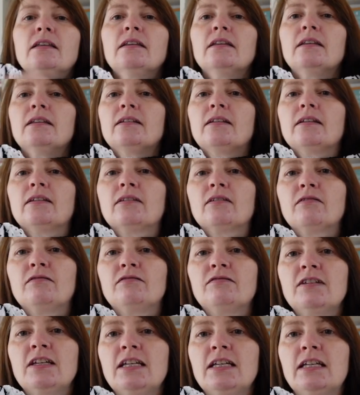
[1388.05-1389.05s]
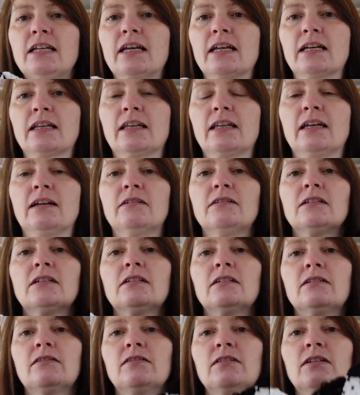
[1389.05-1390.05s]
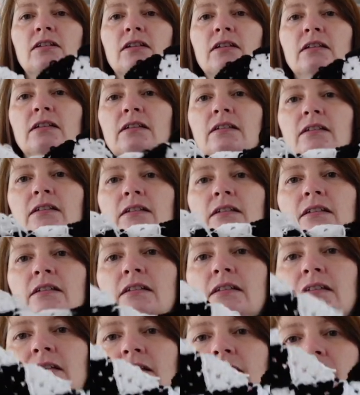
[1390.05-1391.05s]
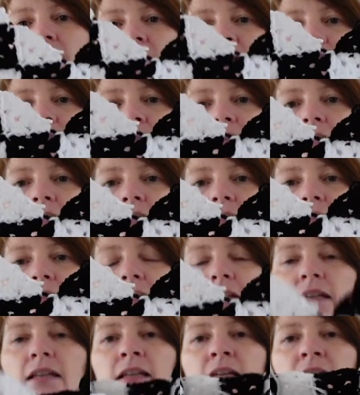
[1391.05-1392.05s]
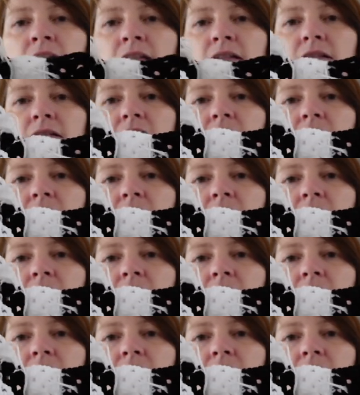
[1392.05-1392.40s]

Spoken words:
There's a sort of V-neck there. I don't know if you can see that.